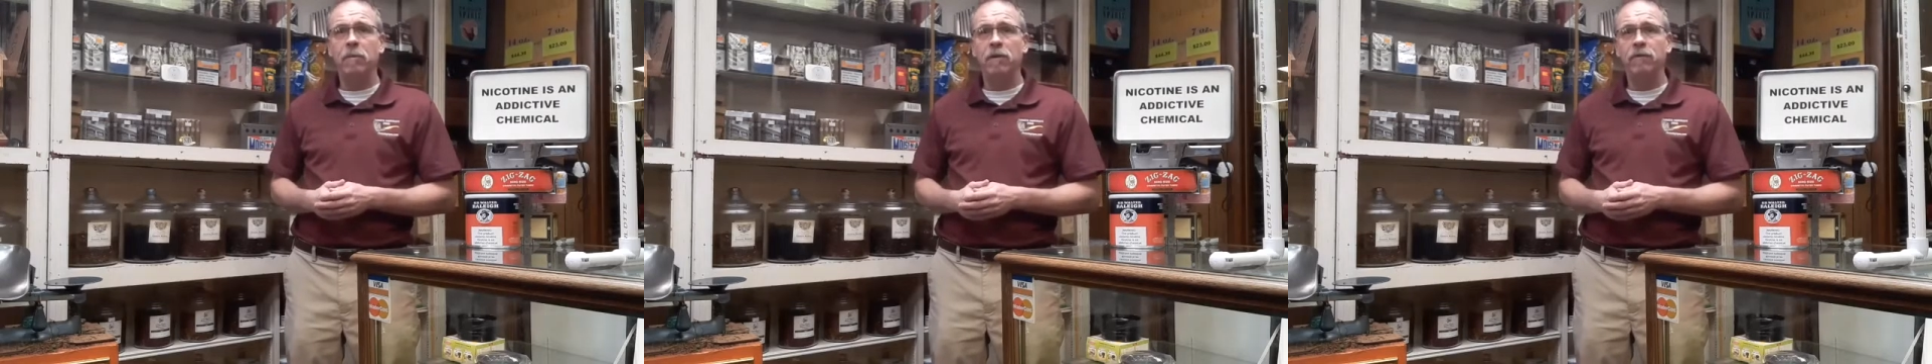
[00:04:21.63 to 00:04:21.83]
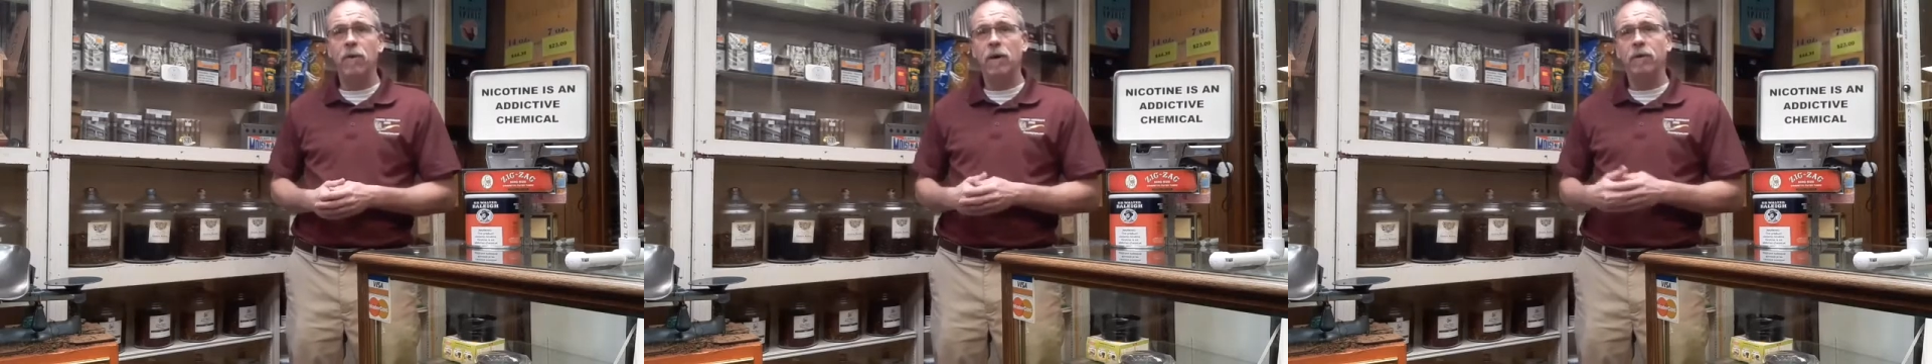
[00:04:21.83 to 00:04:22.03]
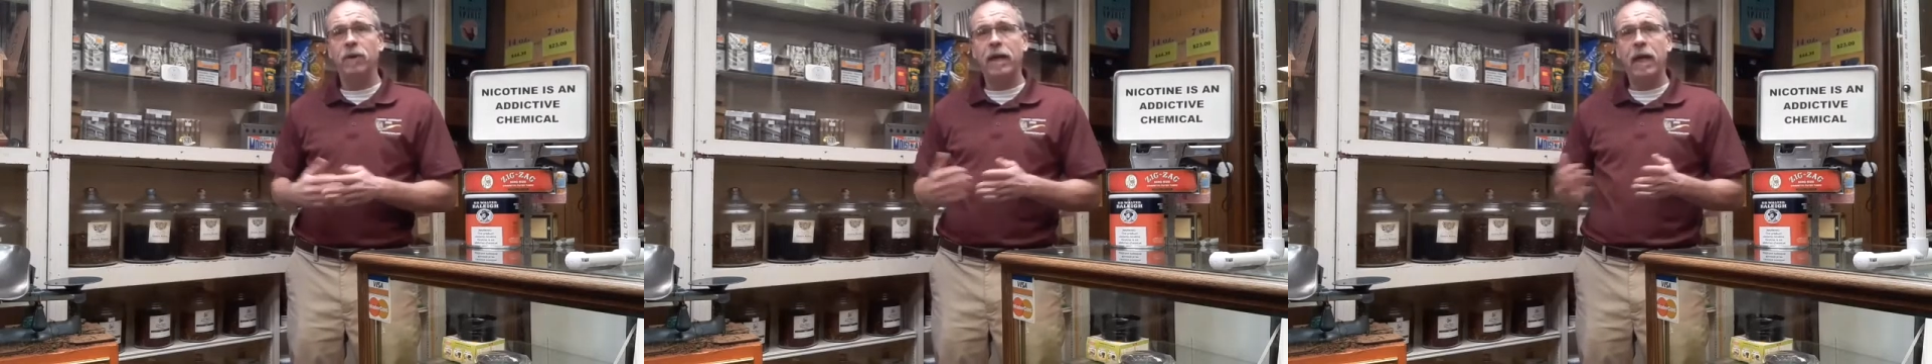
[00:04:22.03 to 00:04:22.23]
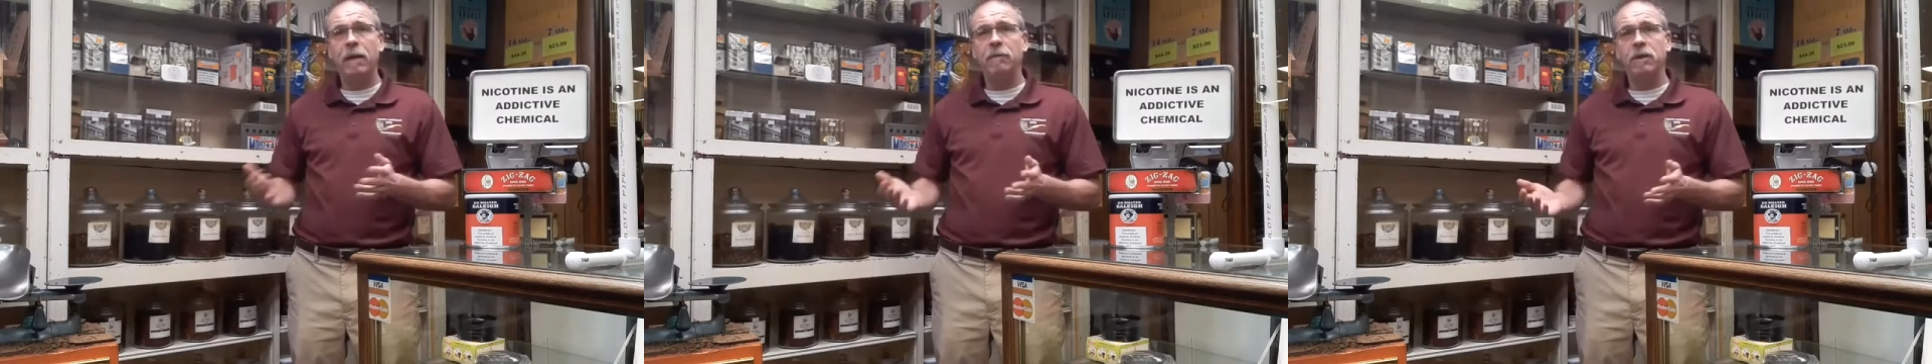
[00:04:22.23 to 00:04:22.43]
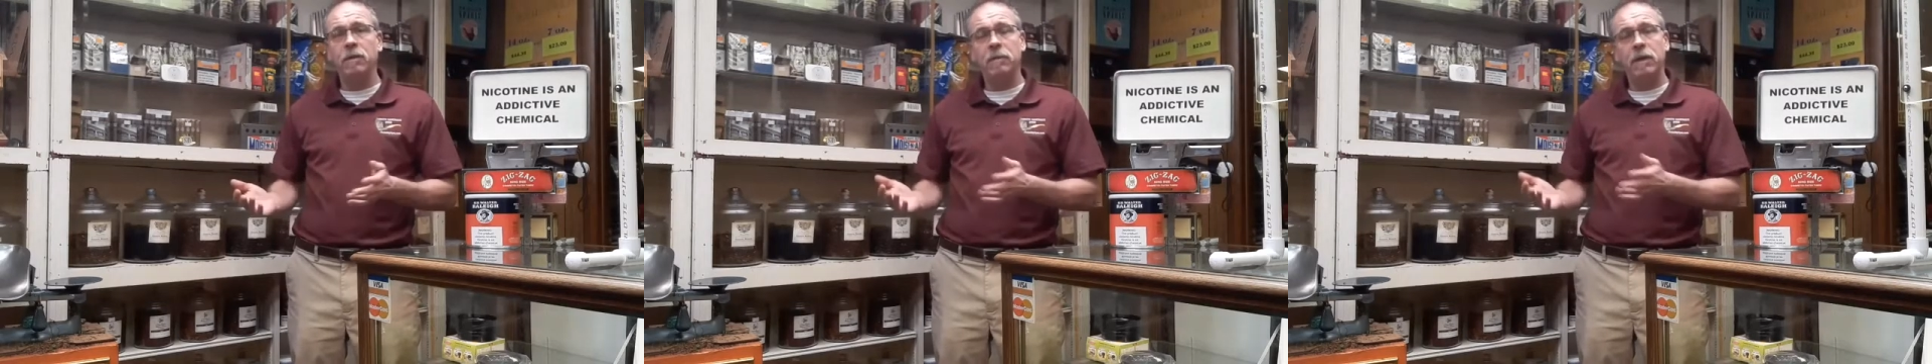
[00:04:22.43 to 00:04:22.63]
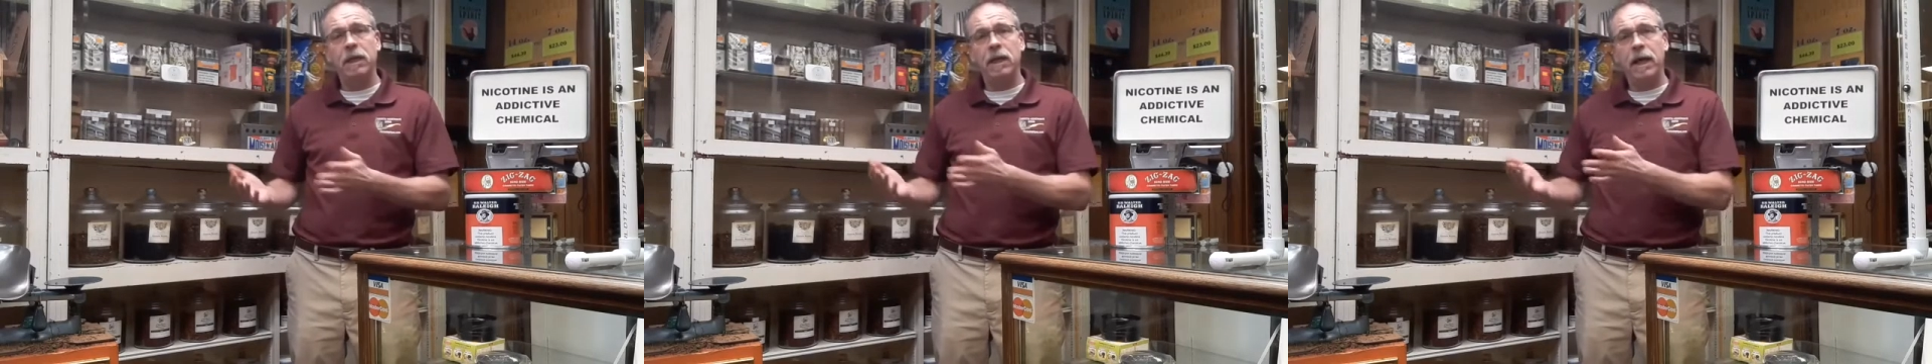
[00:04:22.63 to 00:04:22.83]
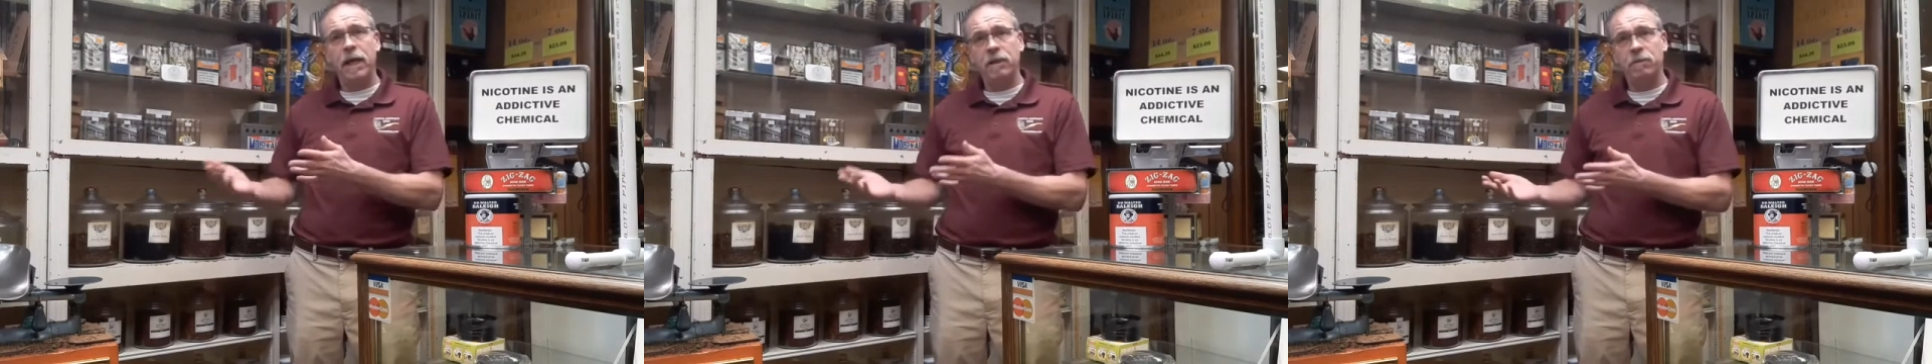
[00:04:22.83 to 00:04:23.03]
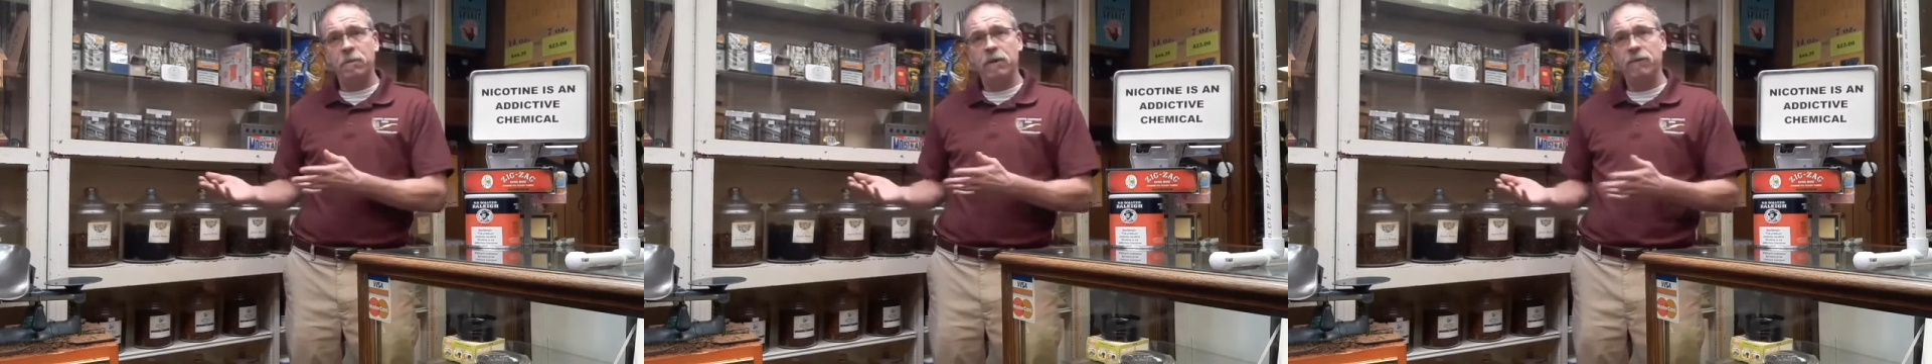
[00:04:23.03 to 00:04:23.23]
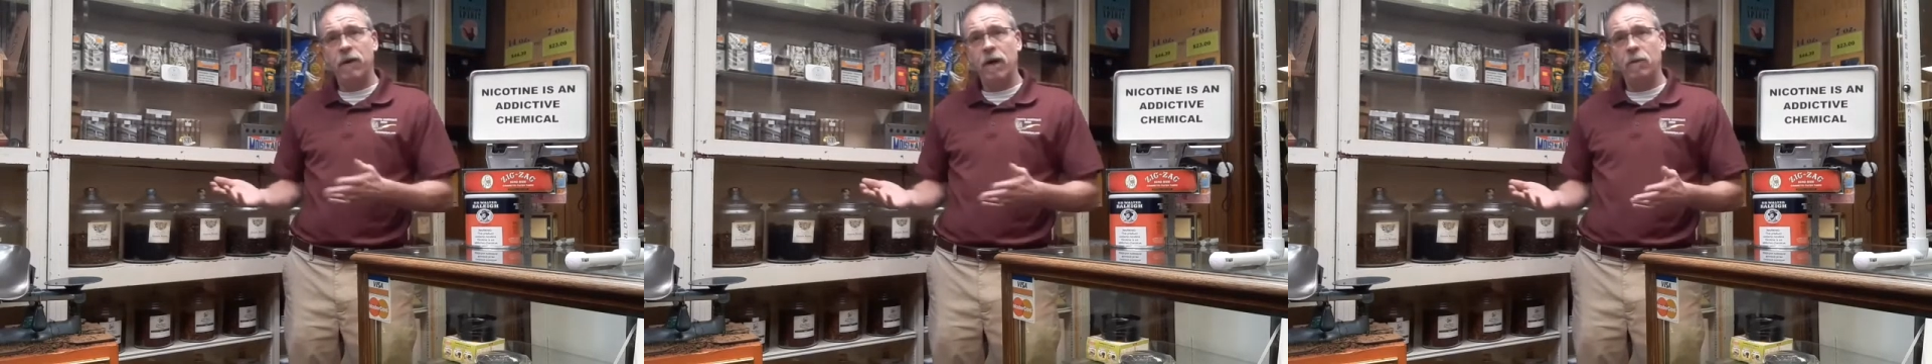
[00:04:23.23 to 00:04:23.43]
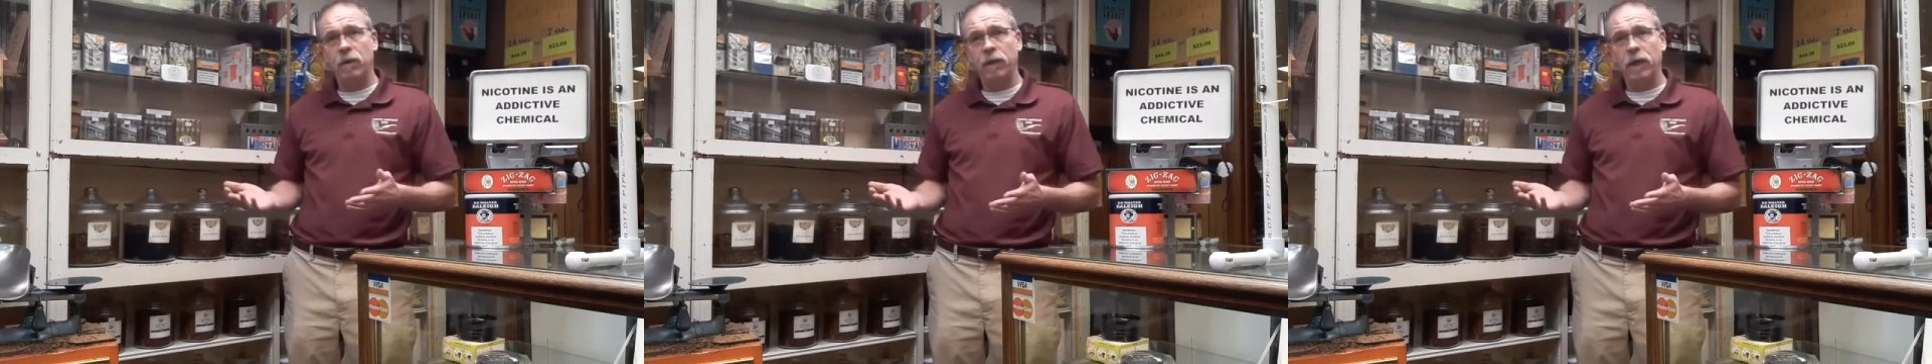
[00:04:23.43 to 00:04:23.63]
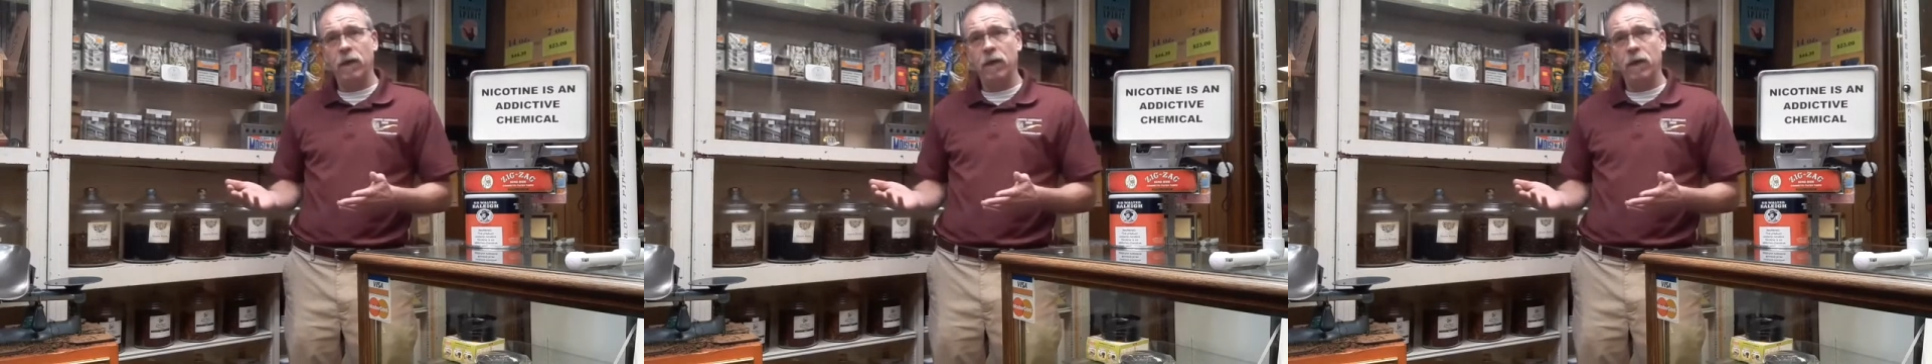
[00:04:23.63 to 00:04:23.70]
my father came to me and asked me if I would